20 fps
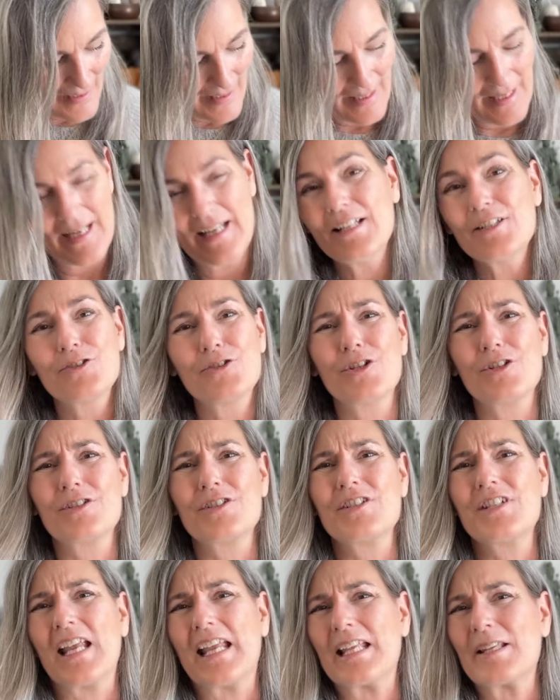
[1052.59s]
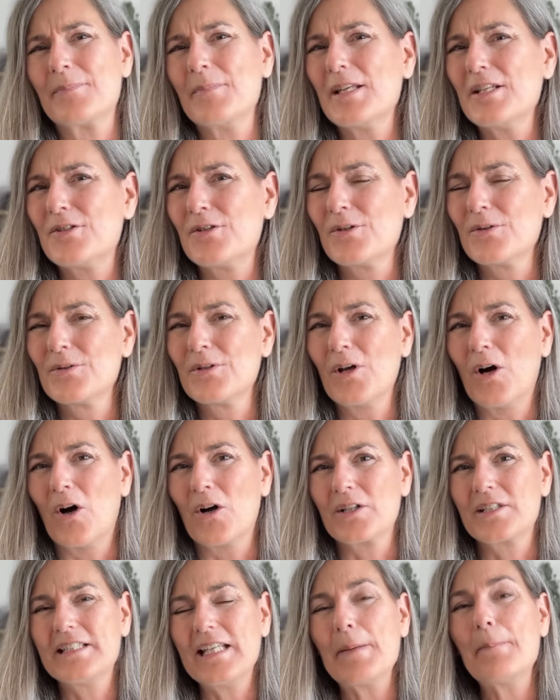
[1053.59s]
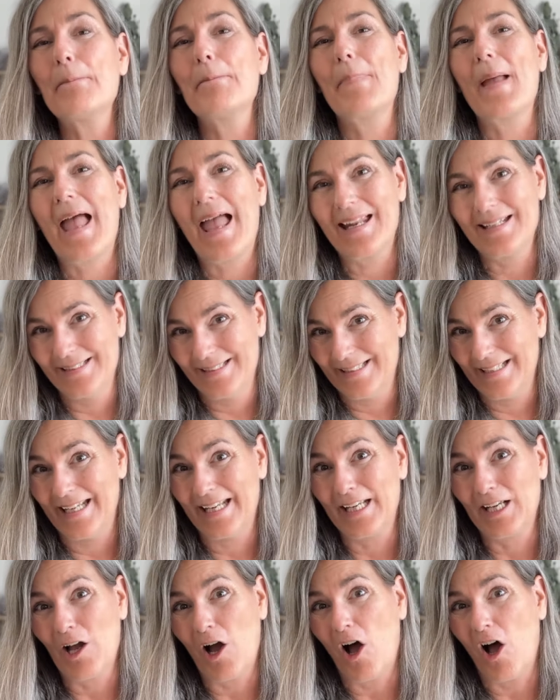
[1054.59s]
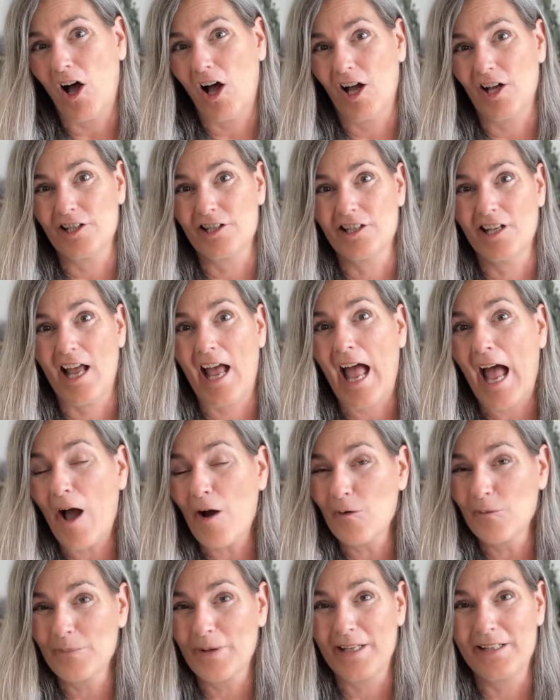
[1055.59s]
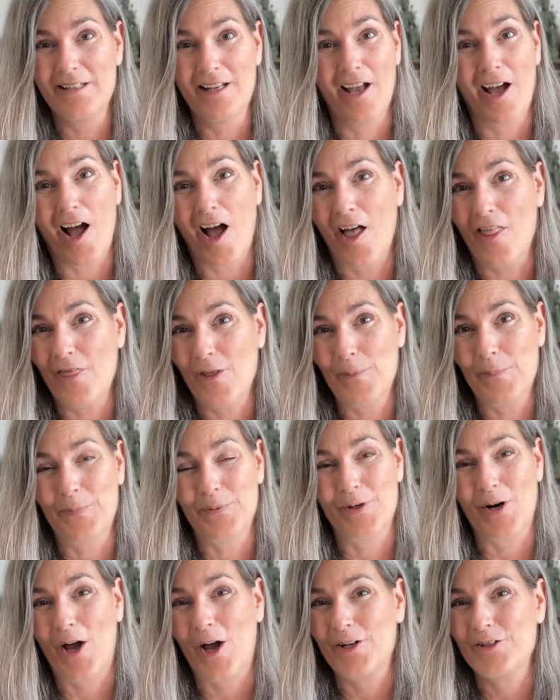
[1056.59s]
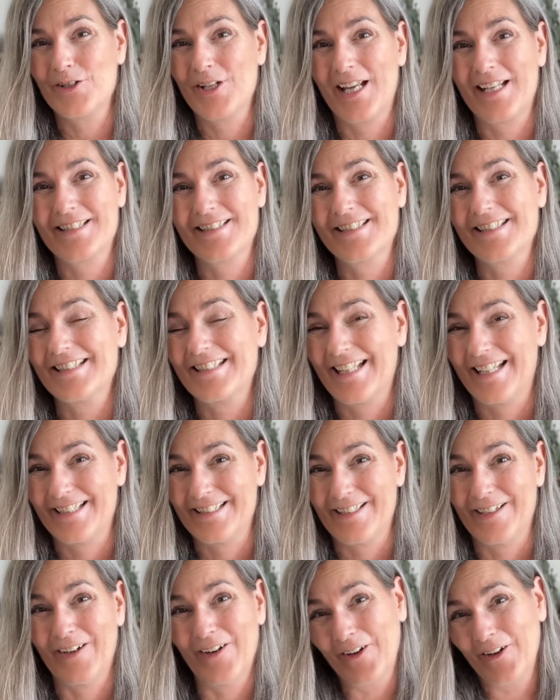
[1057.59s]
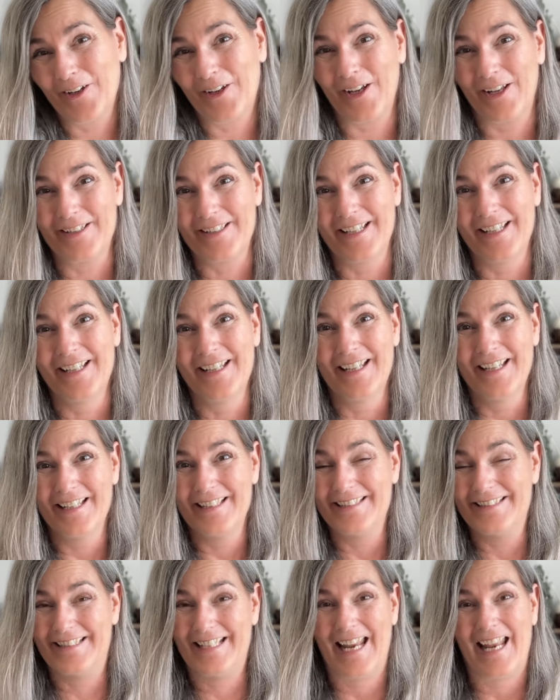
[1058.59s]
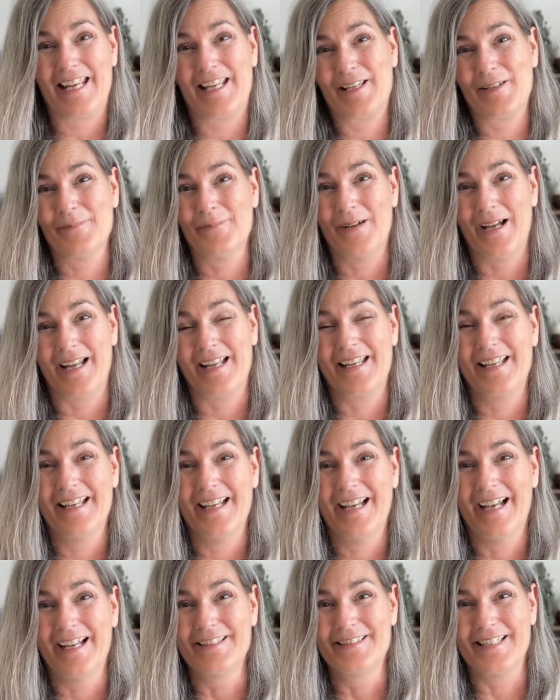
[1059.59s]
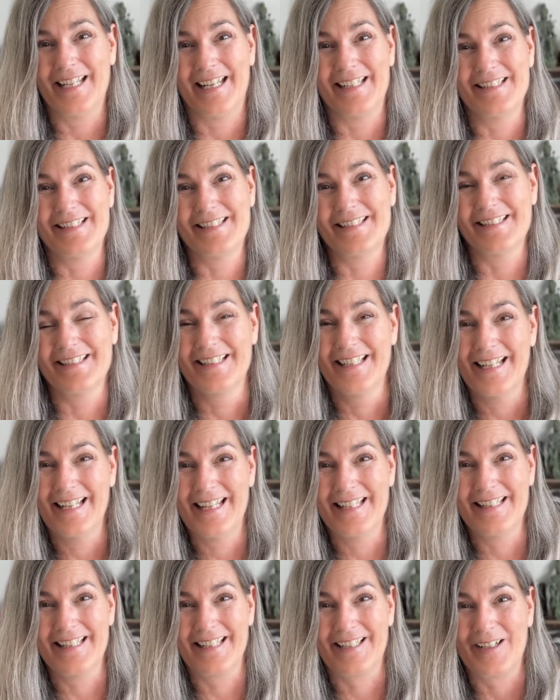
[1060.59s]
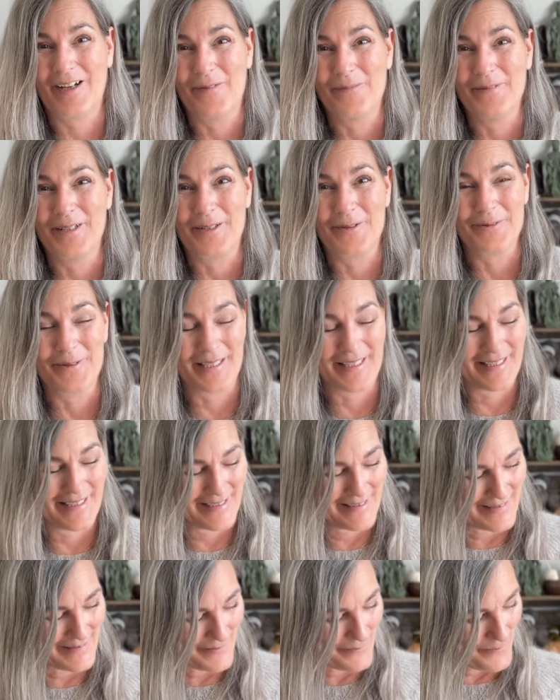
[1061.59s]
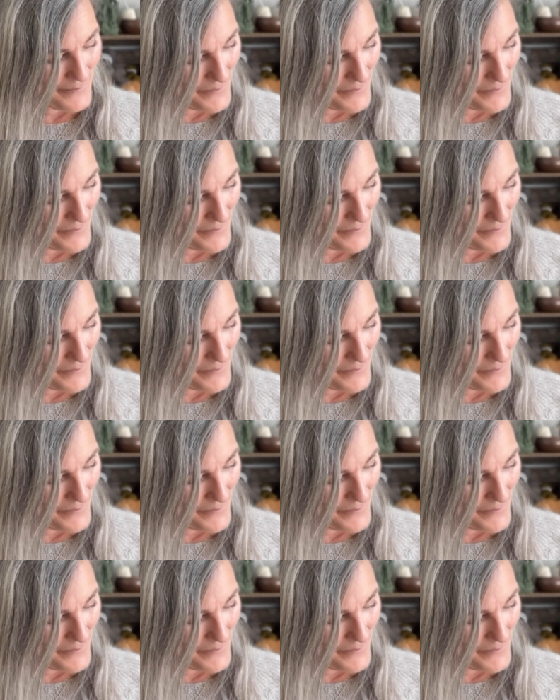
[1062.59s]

It shouldn't take me too long, depending on how many other projects that are gonna take my attention in the coming weeks.